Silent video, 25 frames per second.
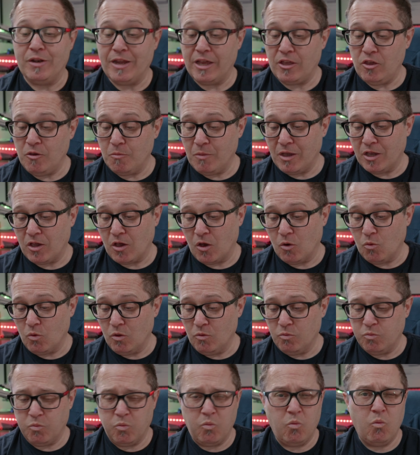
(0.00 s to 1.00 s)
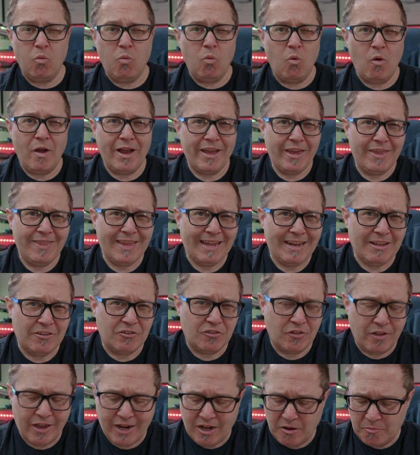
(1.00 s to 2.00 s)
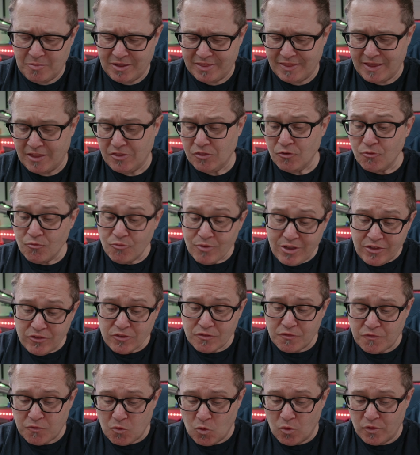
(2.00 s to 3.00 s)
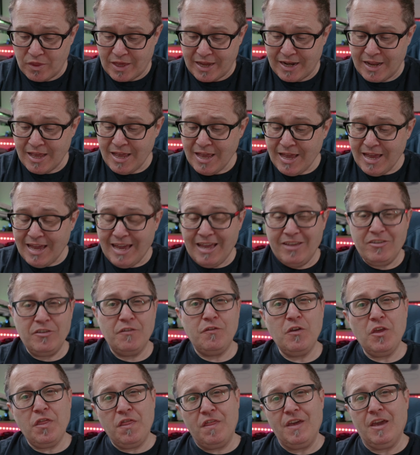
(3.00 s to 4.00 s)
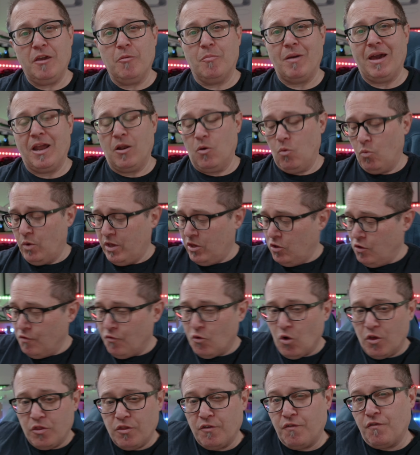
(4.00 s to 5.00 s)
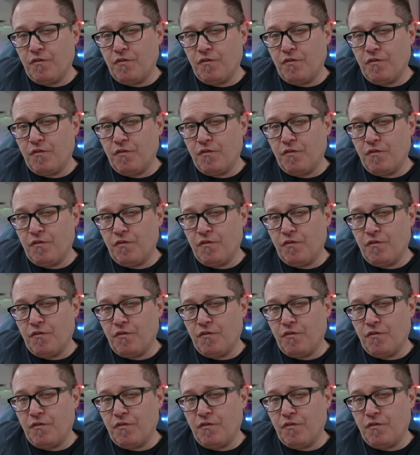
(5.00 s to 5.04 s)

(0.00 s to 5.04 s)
Now you might go, well, why are you that excited about that? The reason for that is if you think about it, when you've got the